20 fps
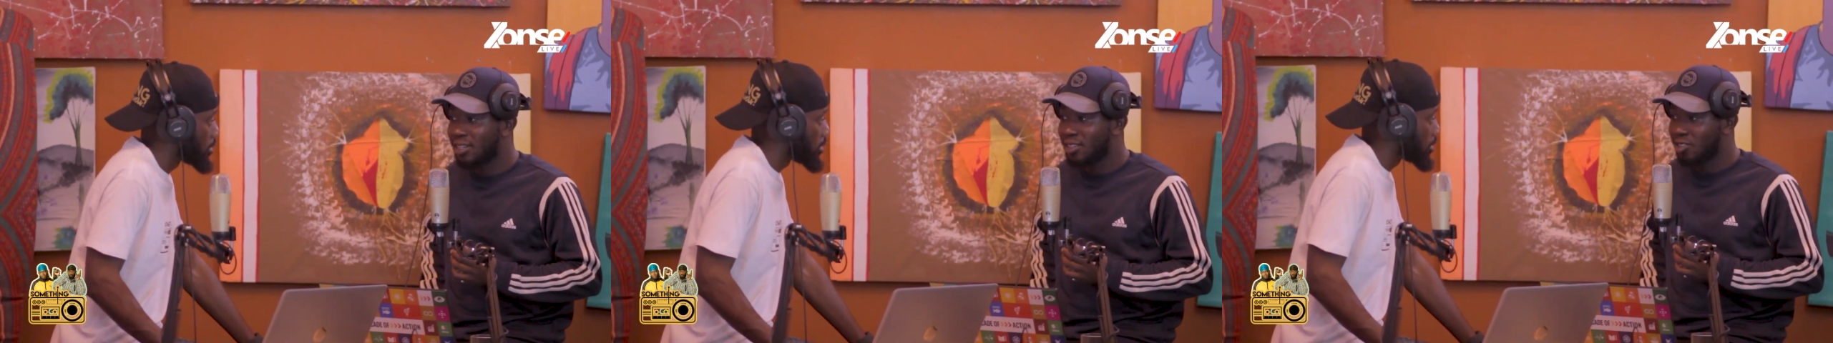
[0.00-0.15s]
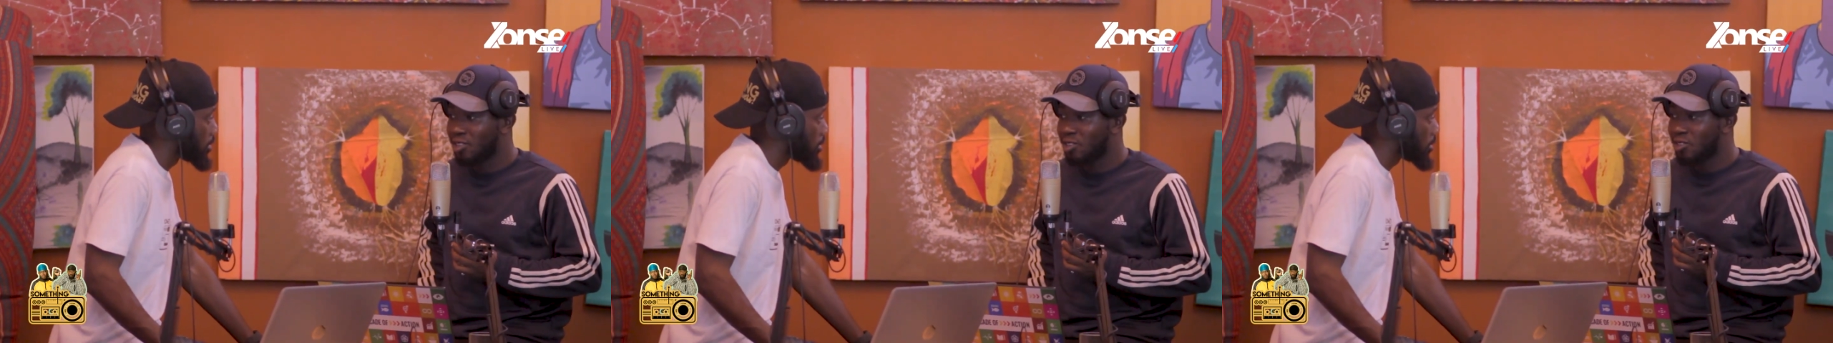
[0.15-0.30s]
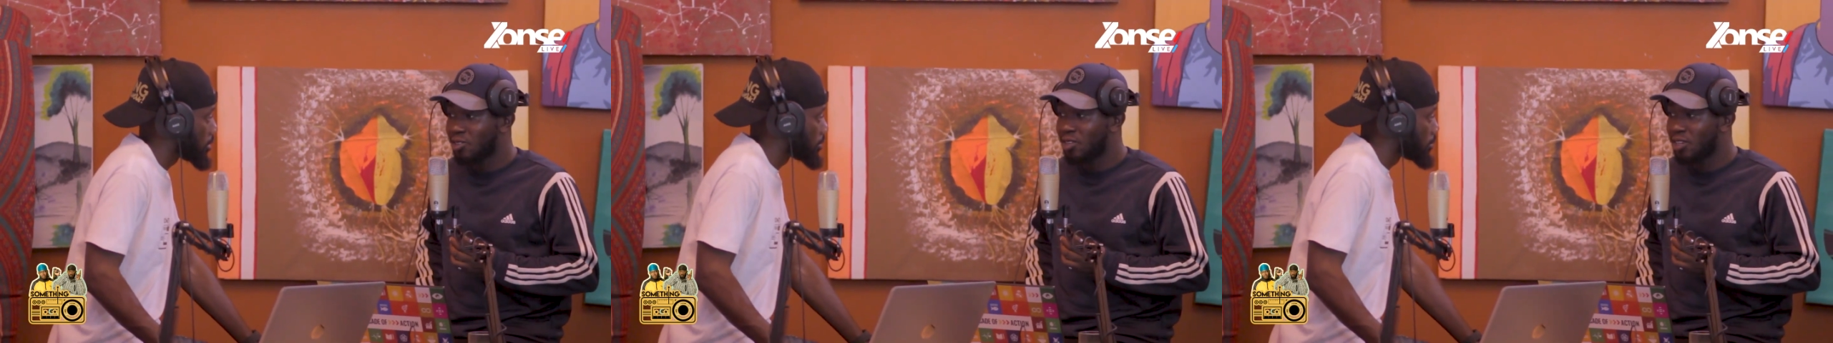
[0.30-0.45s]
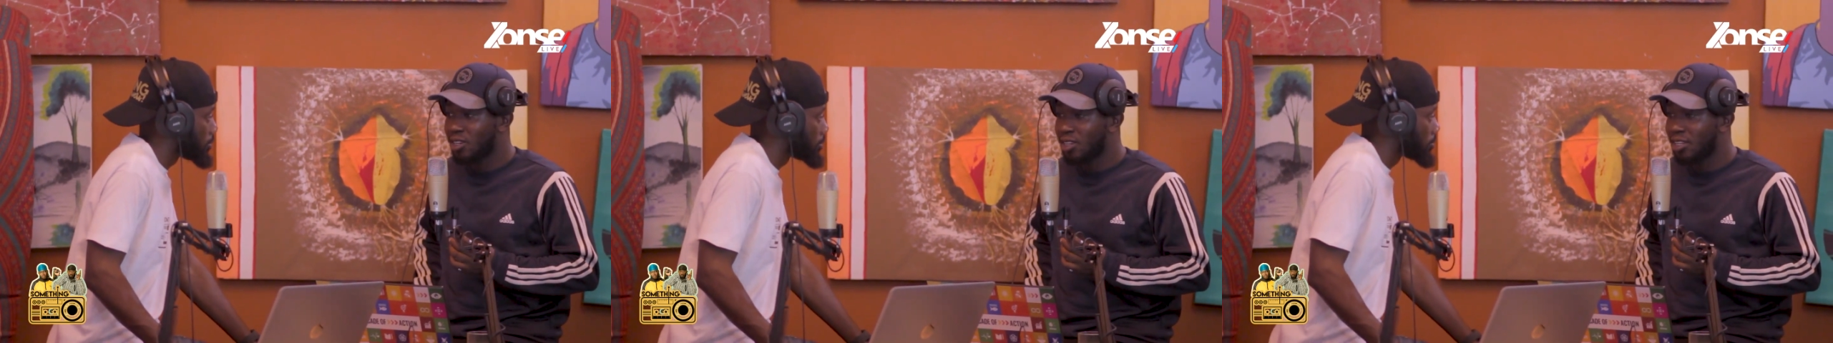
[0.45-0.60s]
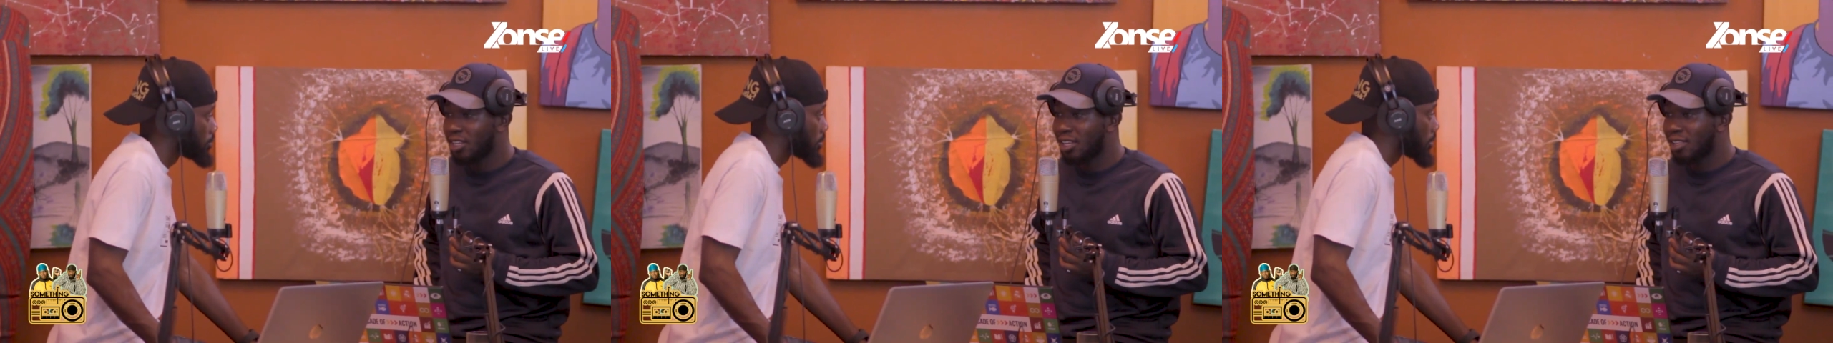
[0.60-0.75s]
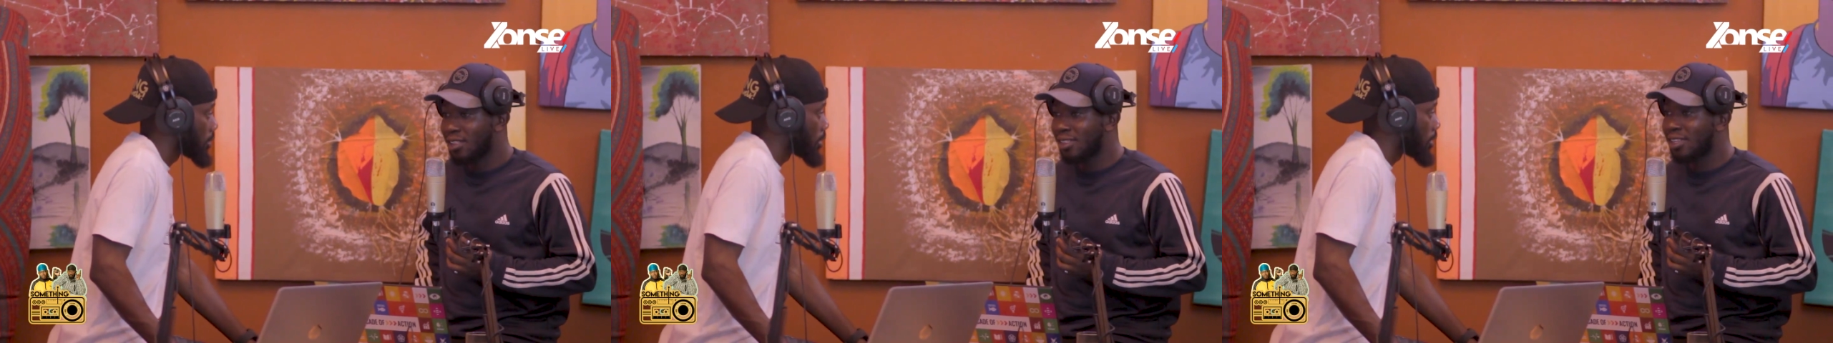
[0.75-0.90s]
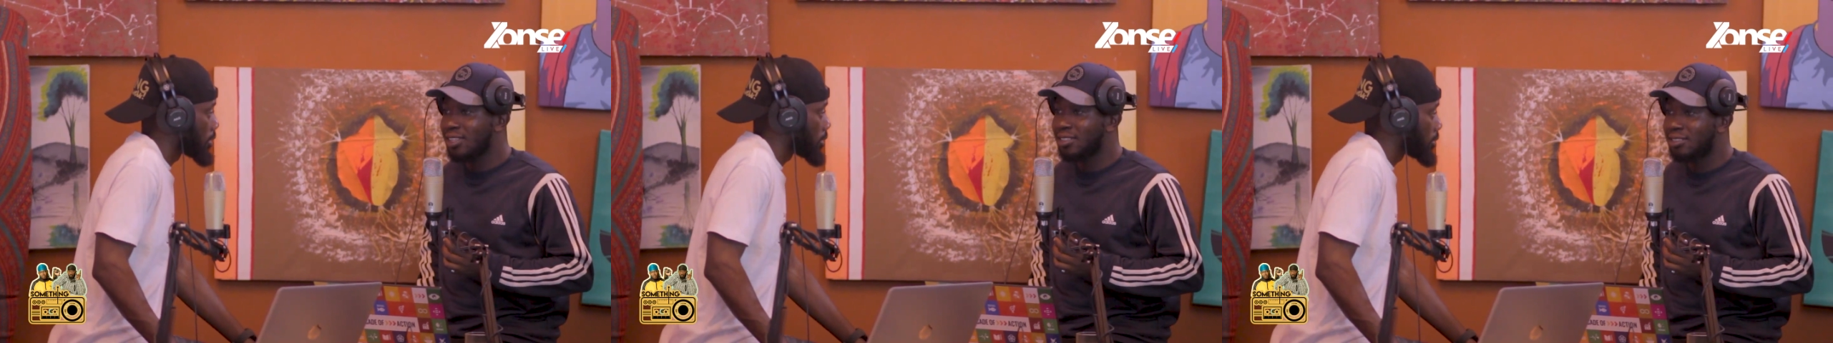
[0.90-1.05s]
You know,
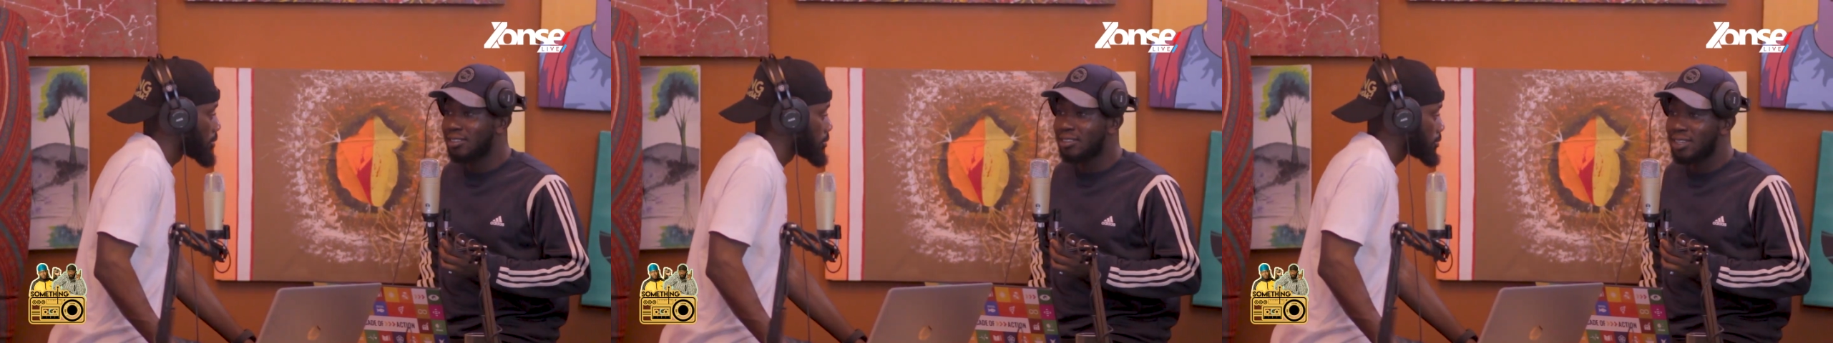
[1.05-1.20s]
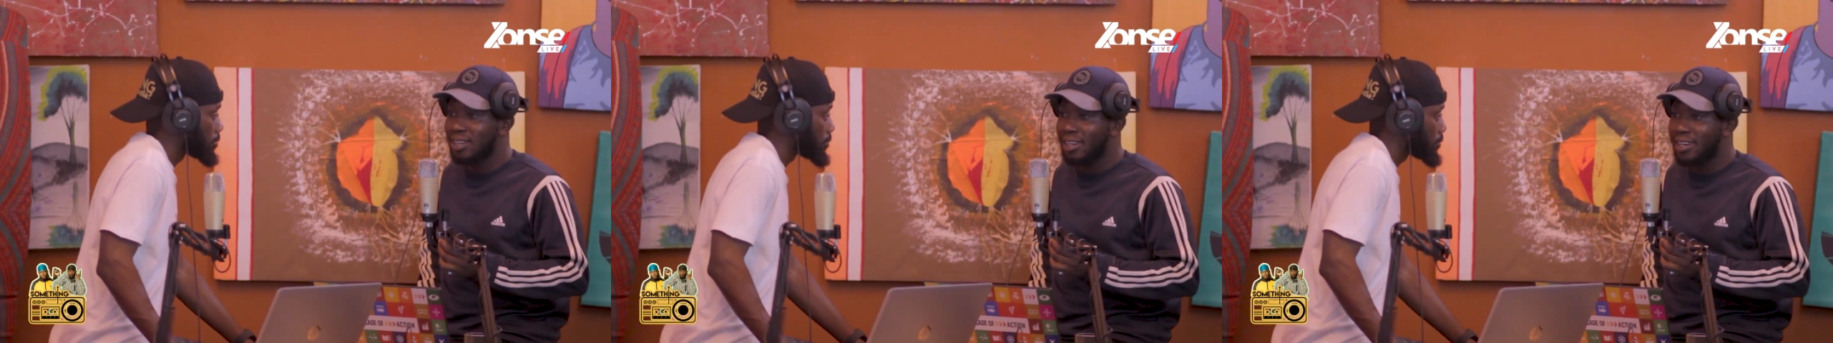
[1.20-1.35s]
that